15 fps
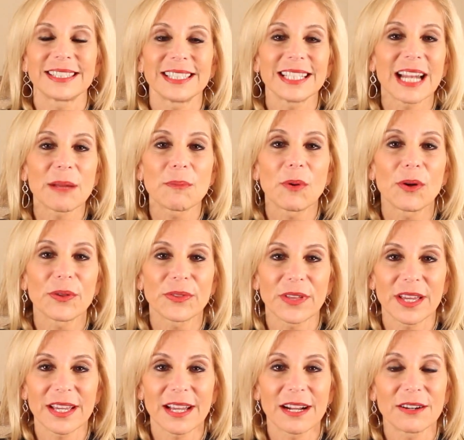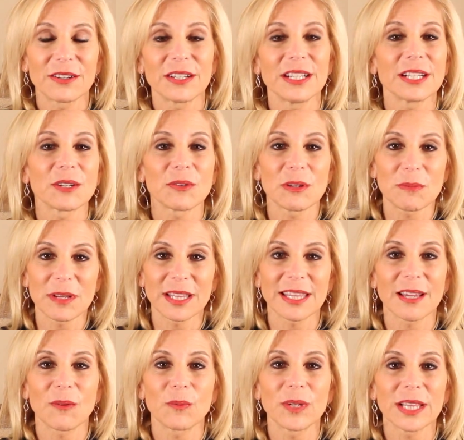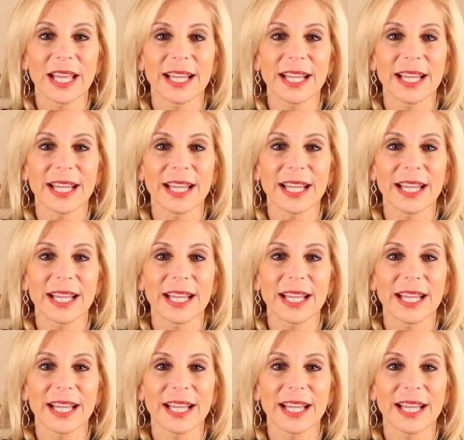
She and I both are in agreement that we